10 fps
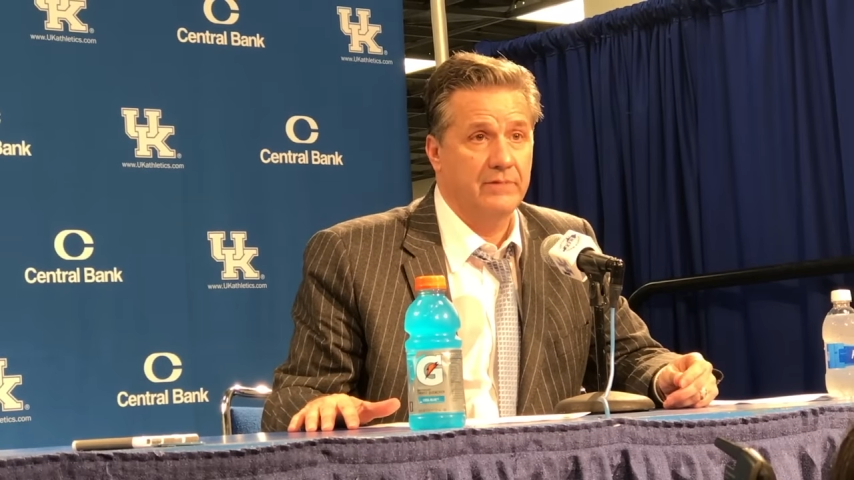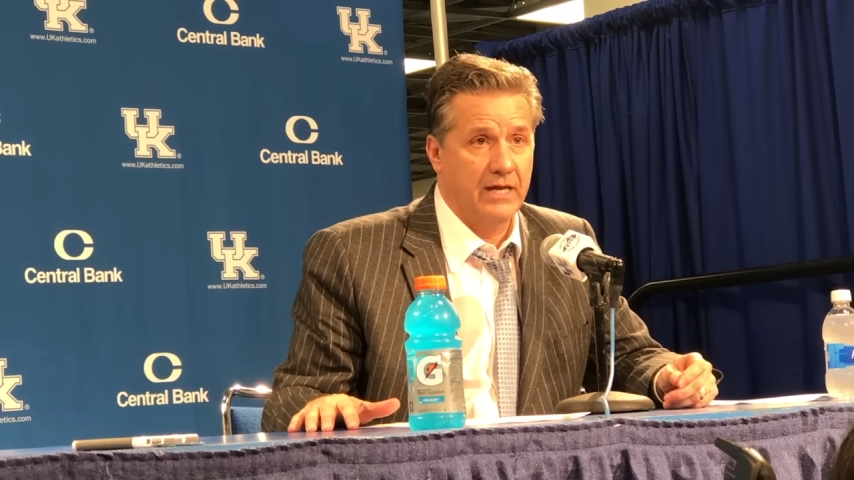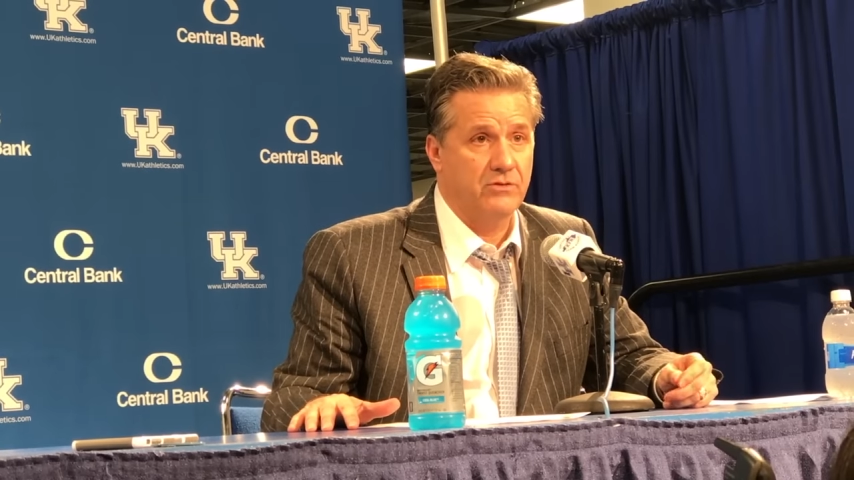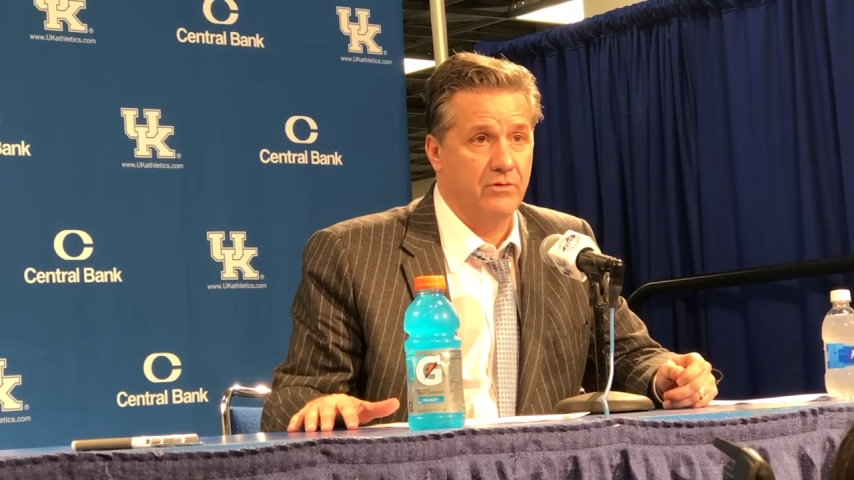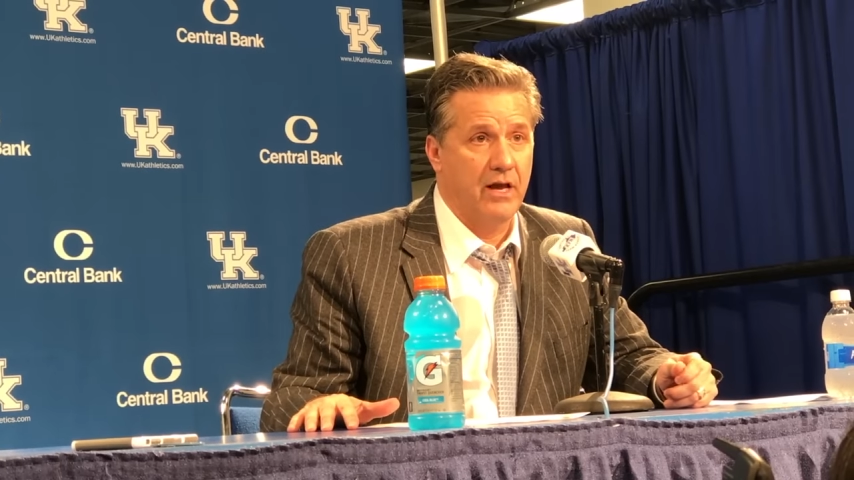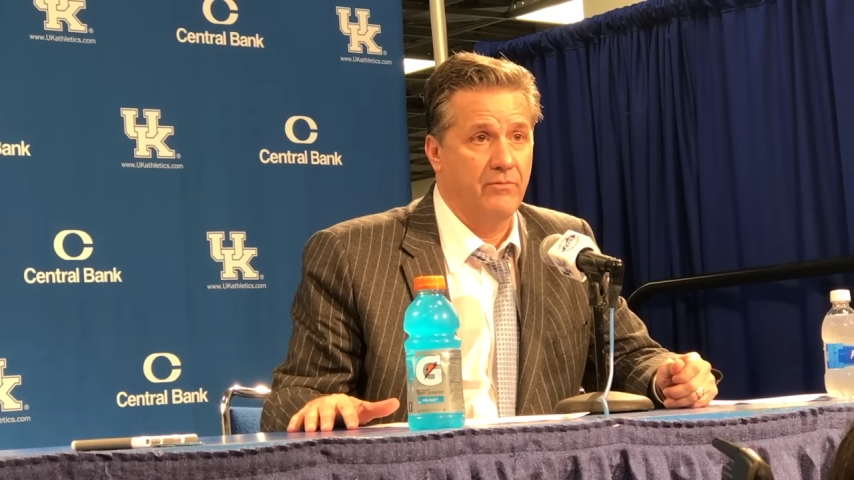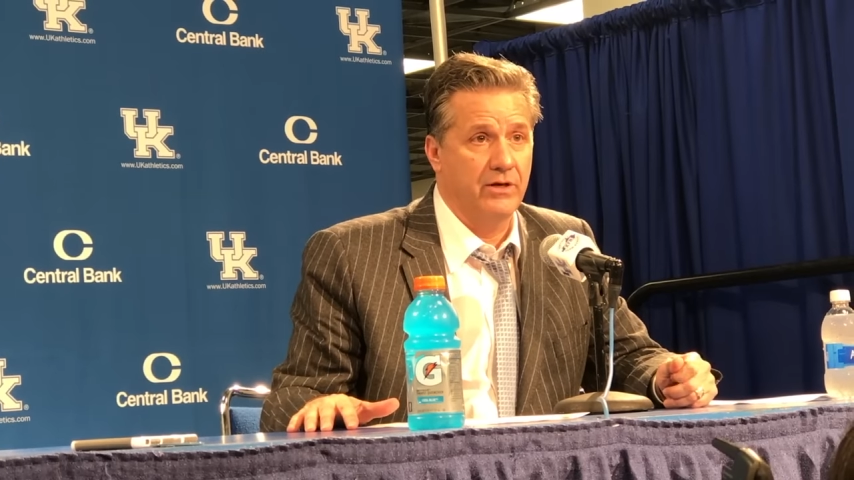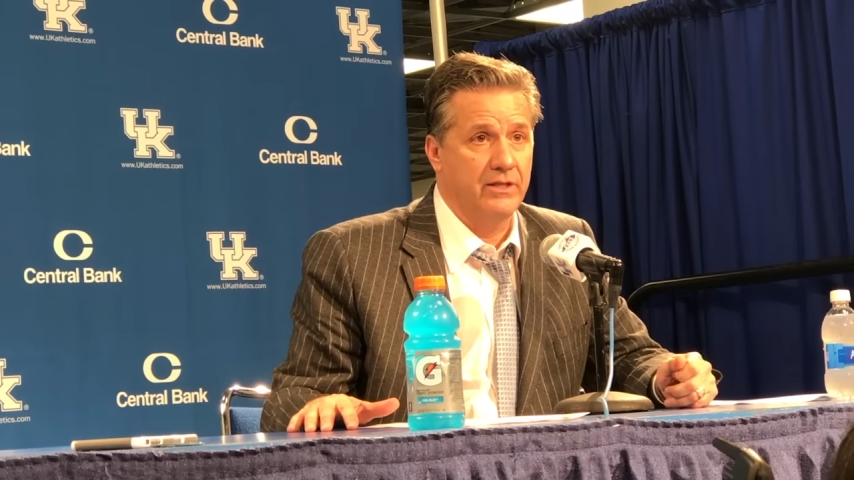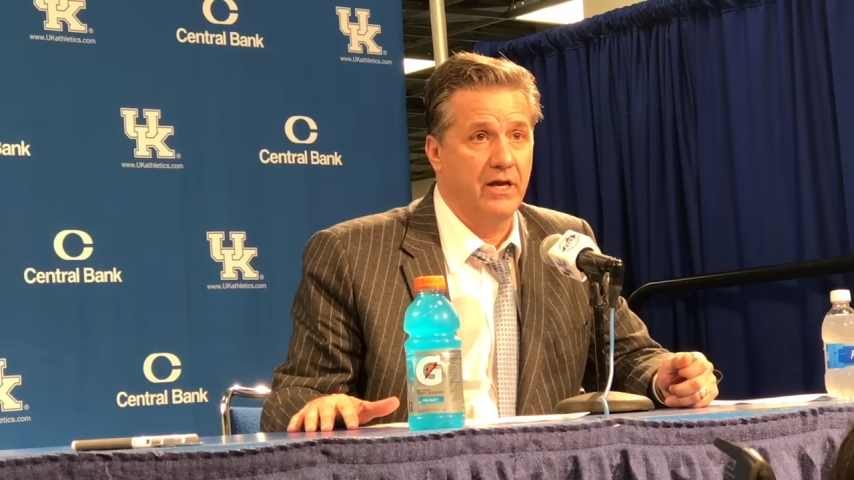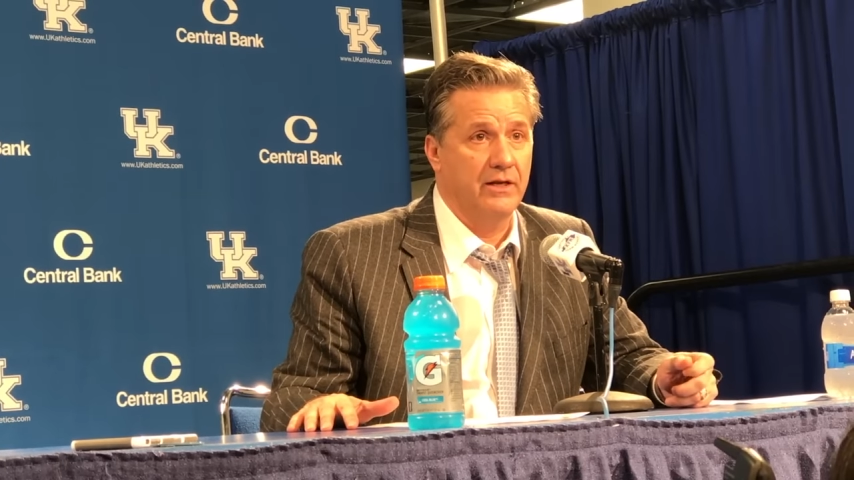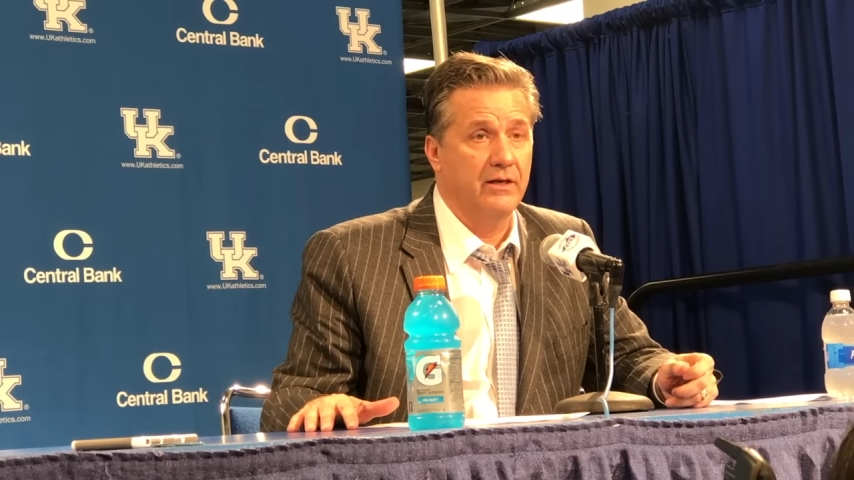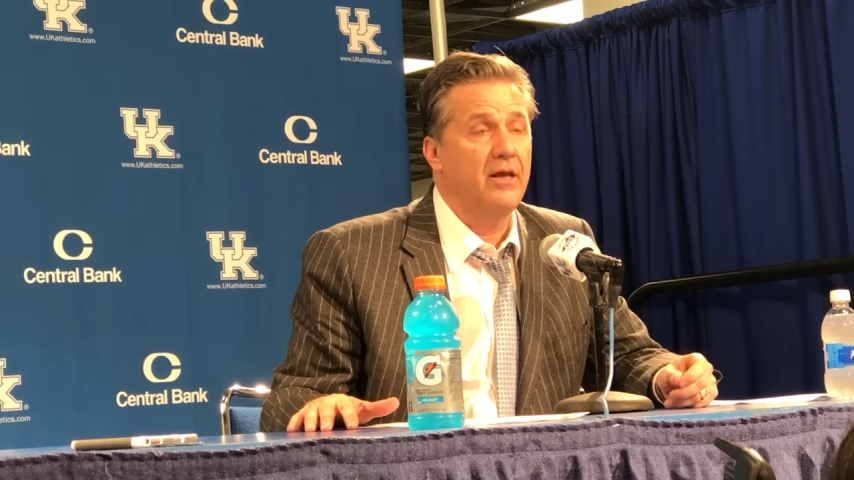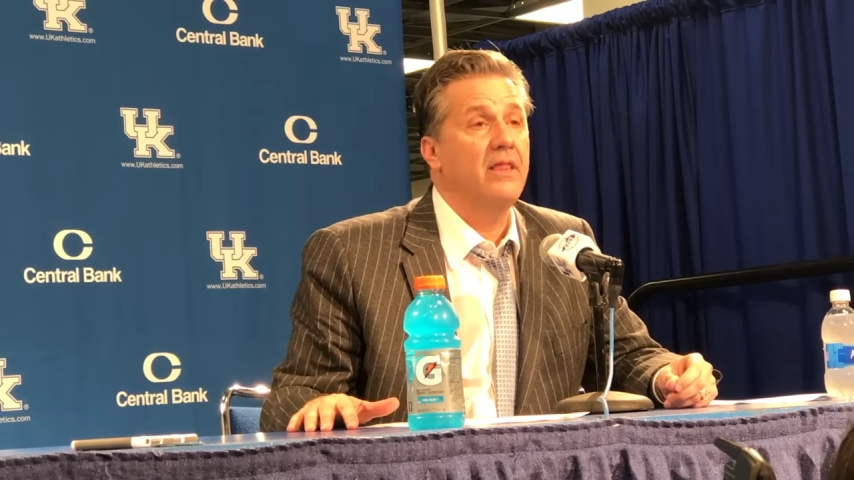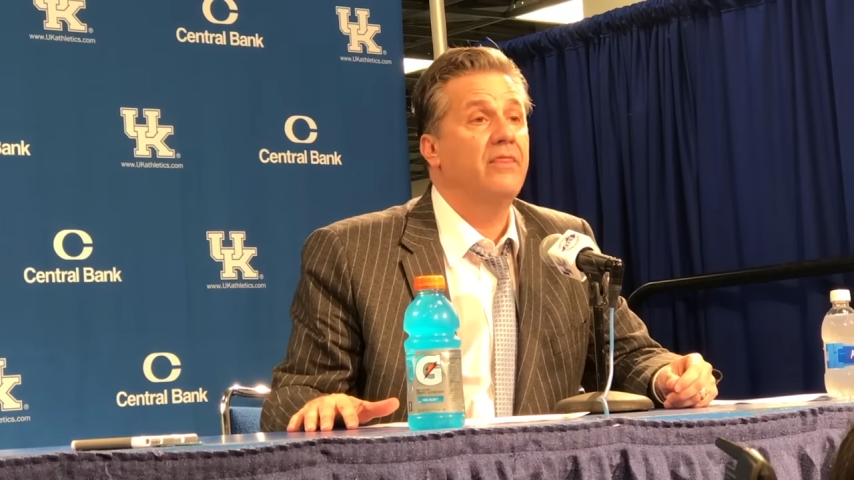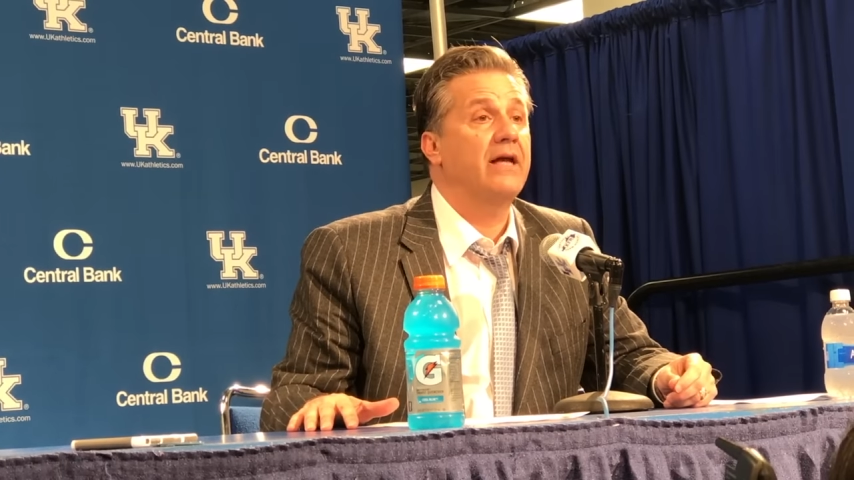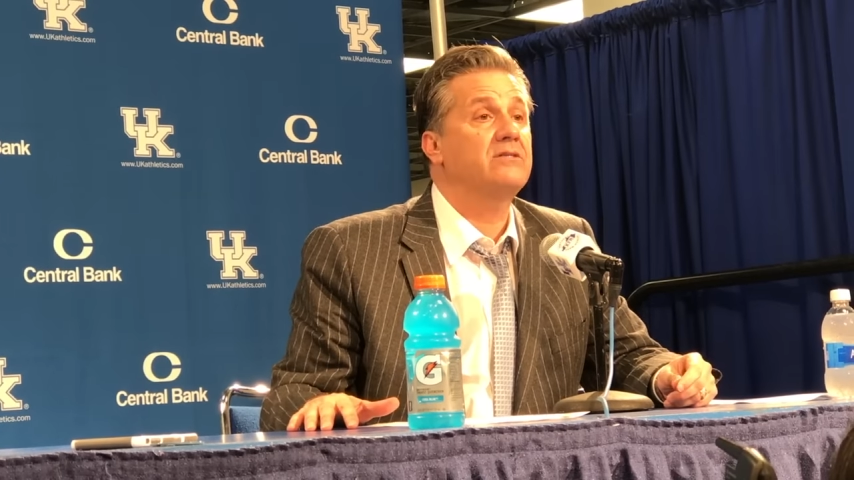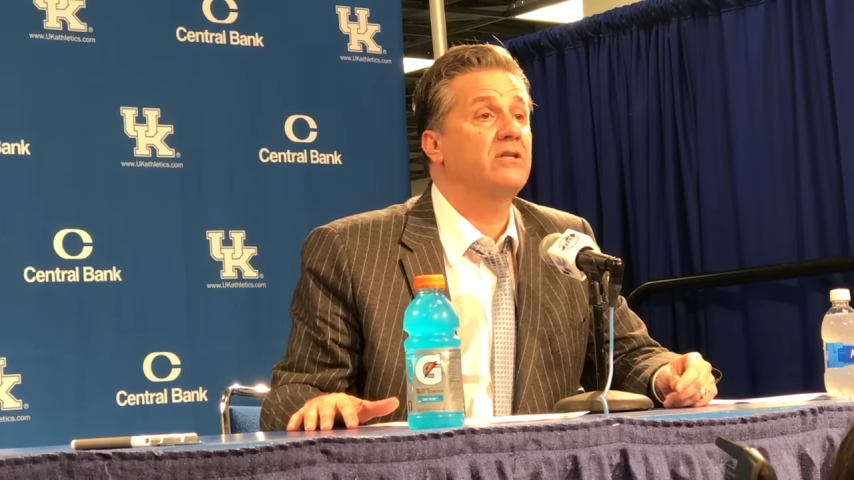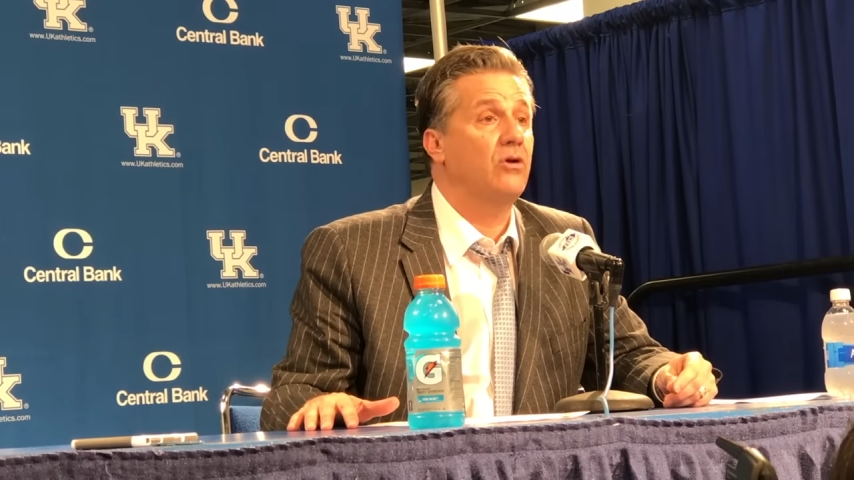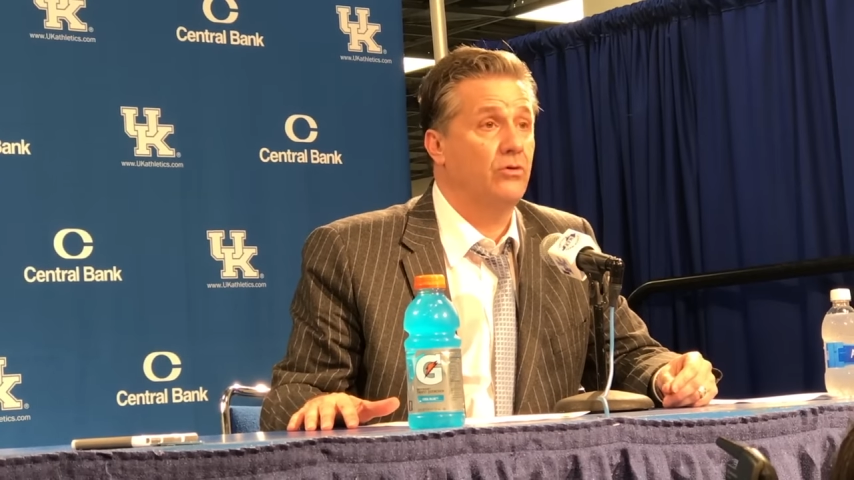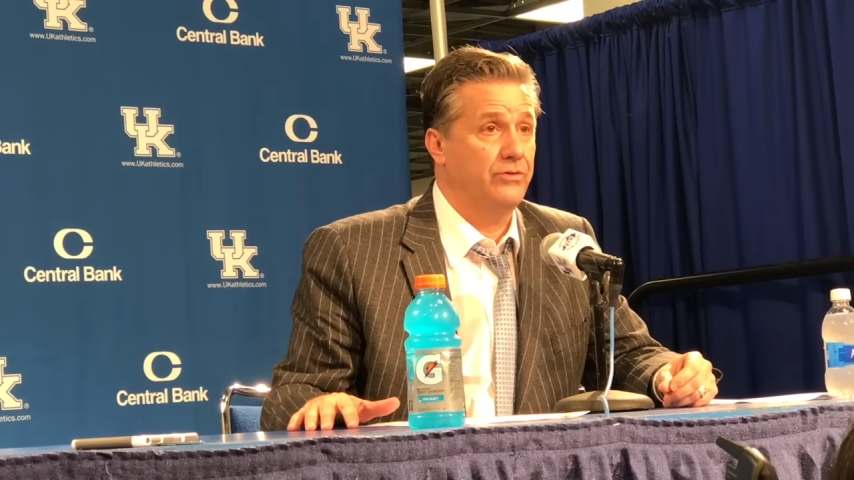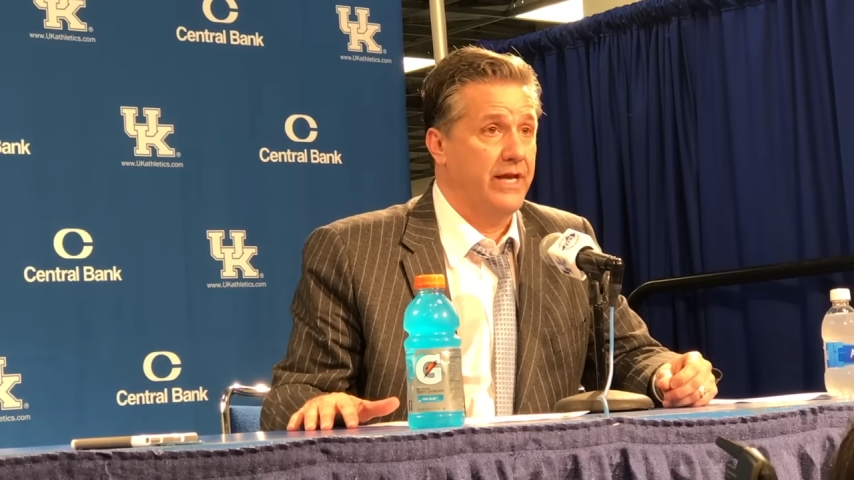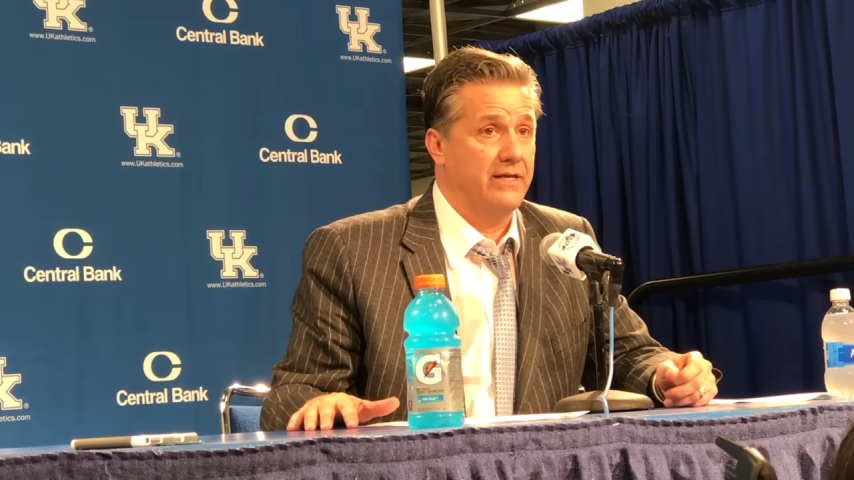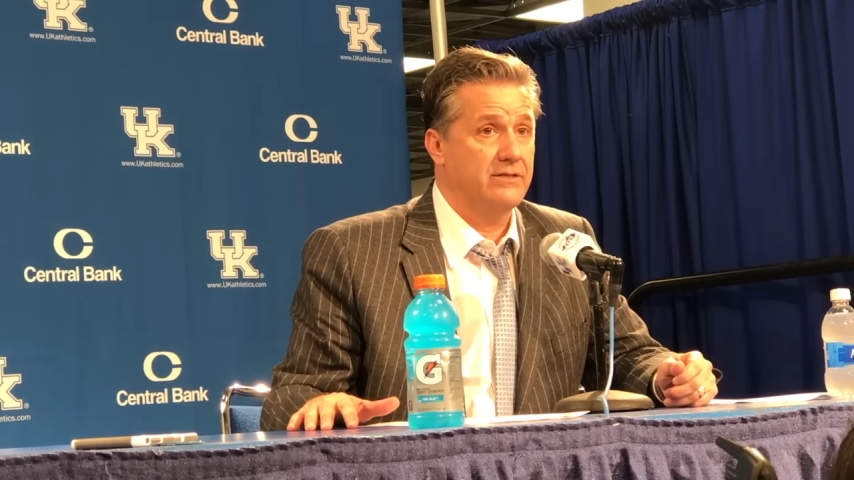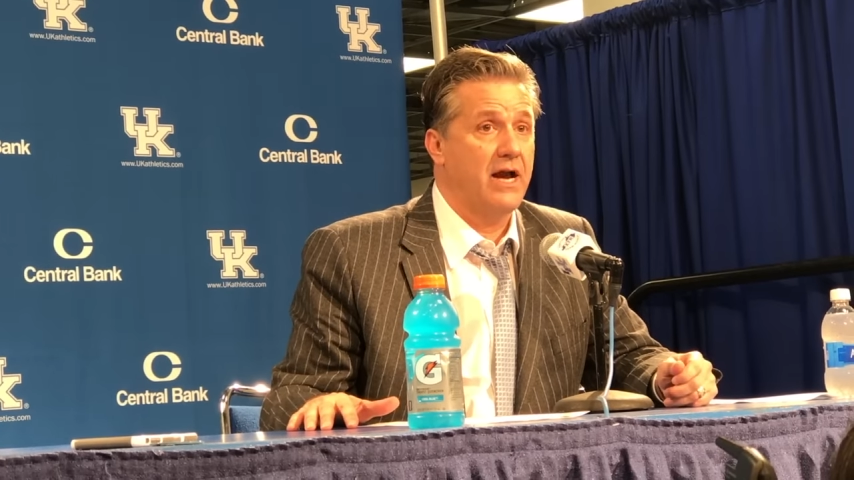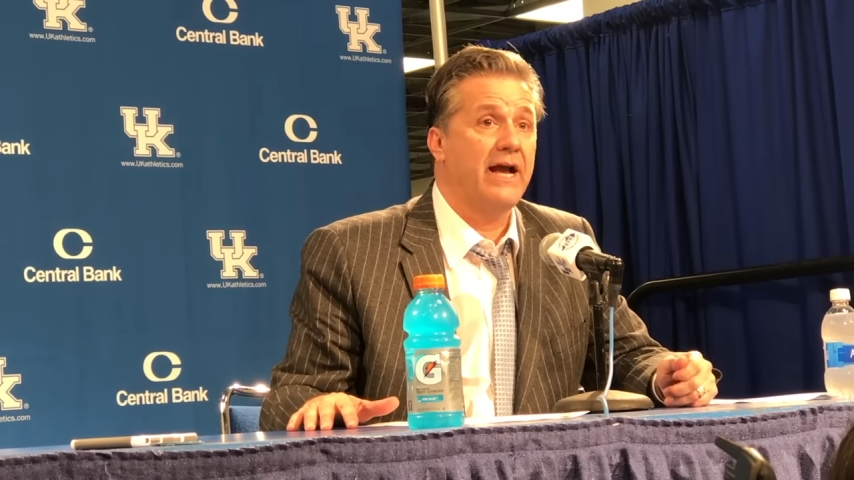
That's what I would have done. That's the old days.